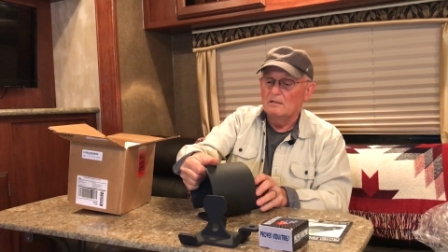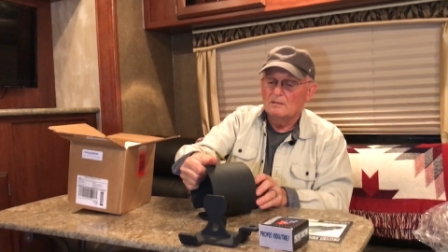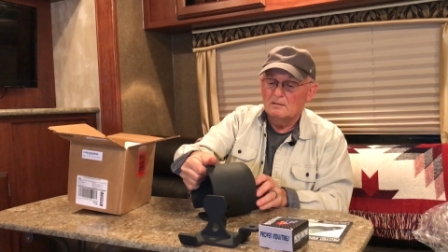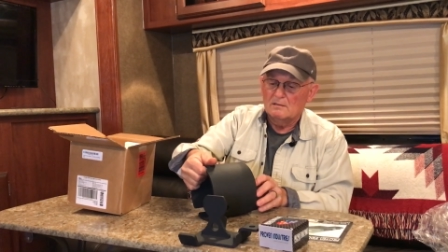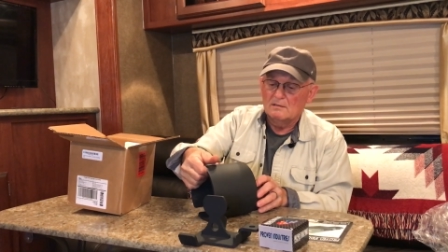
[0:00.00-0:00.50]

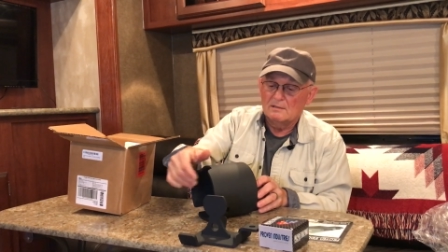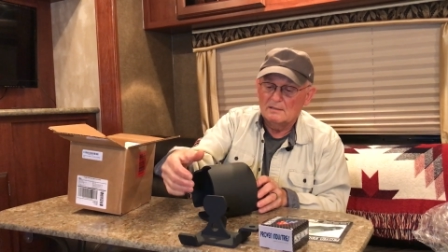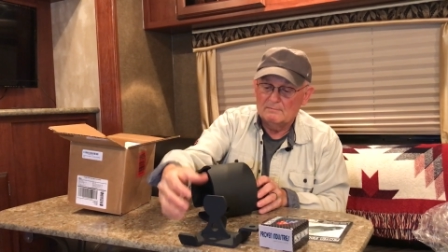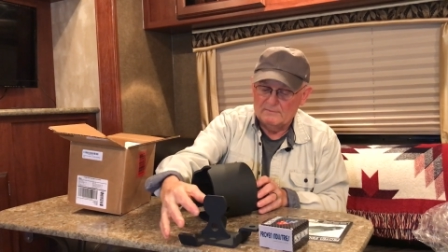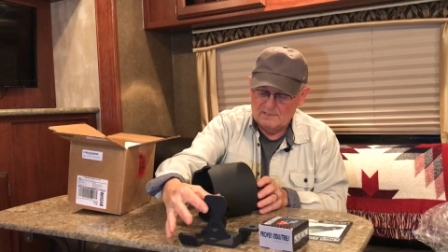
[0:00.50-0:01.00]

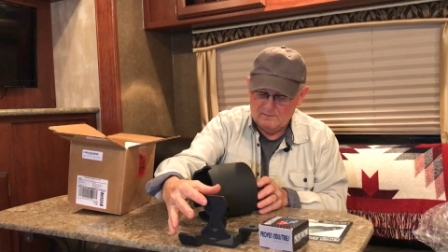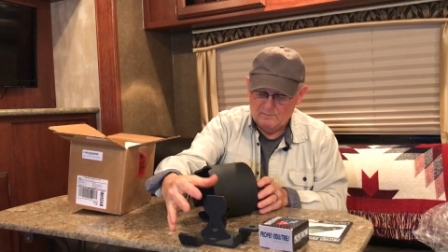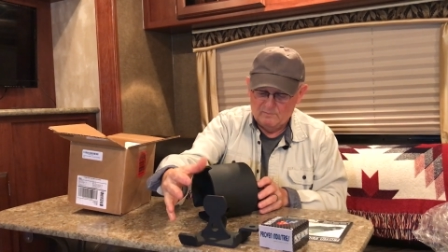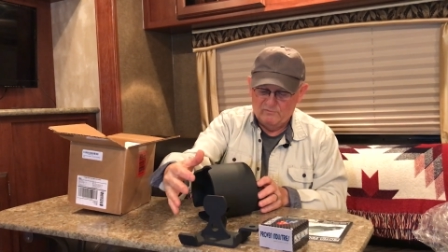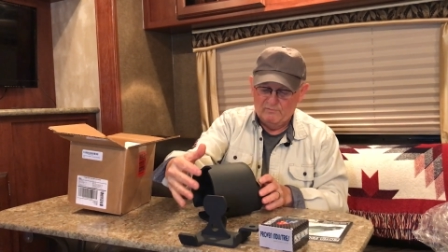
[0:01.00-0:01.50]
I
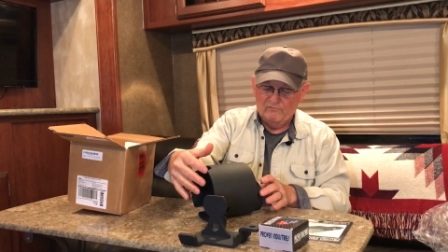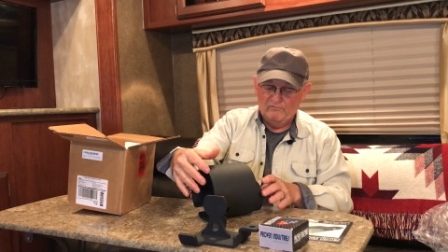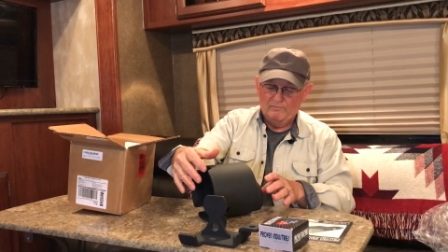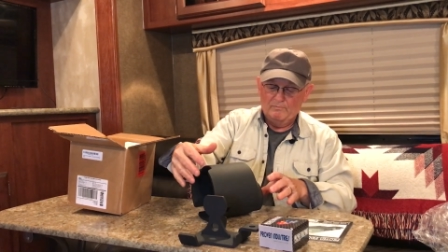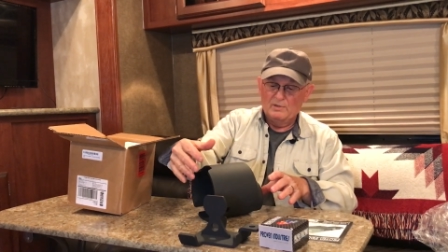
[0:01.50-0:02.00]

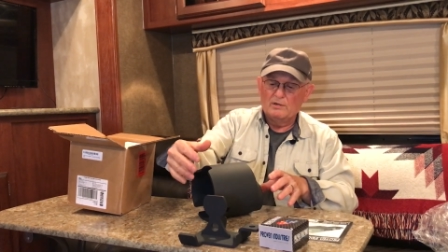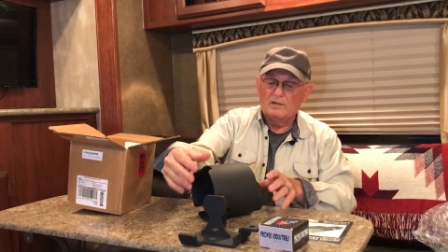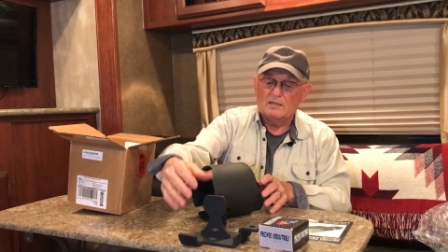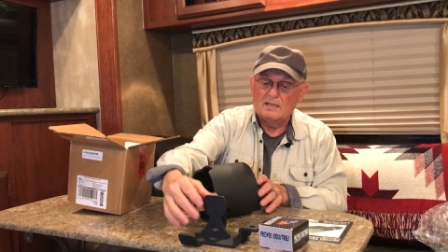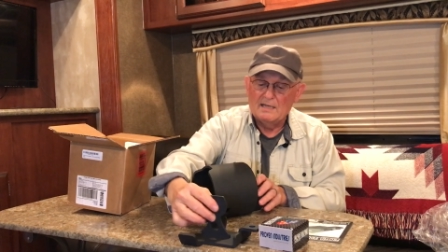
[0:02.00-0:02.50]
better
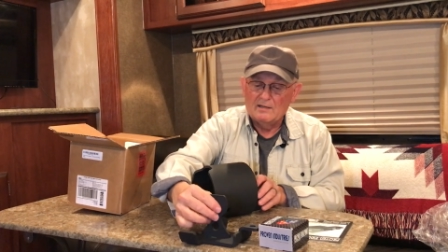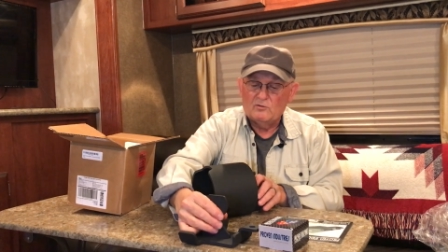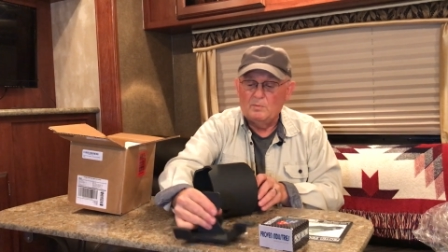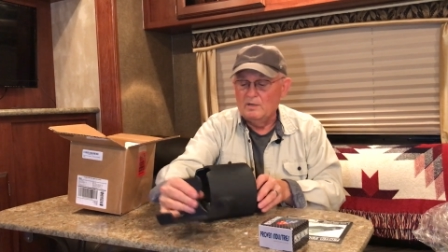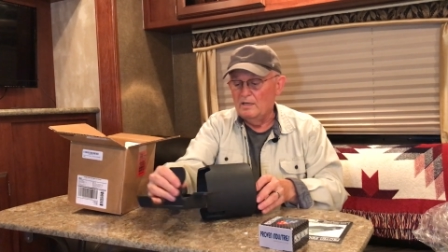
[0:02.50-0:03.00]
not
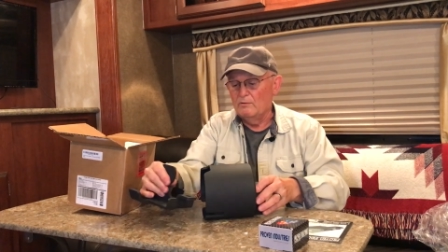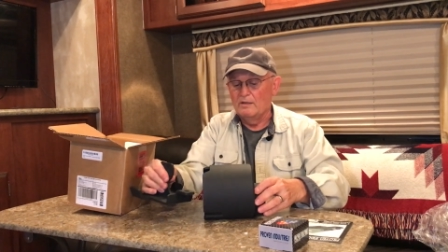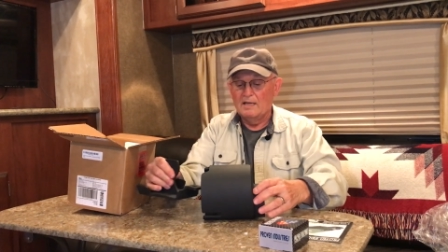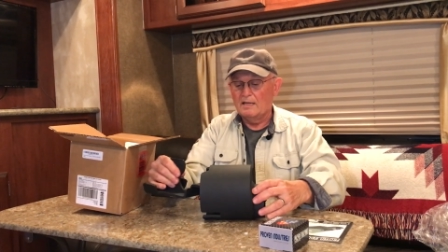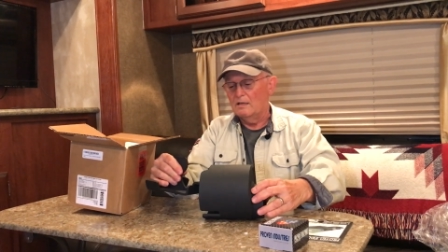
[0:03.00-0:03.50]
guess. But
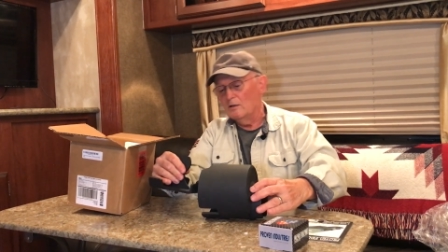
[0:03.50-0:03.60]
anyway, that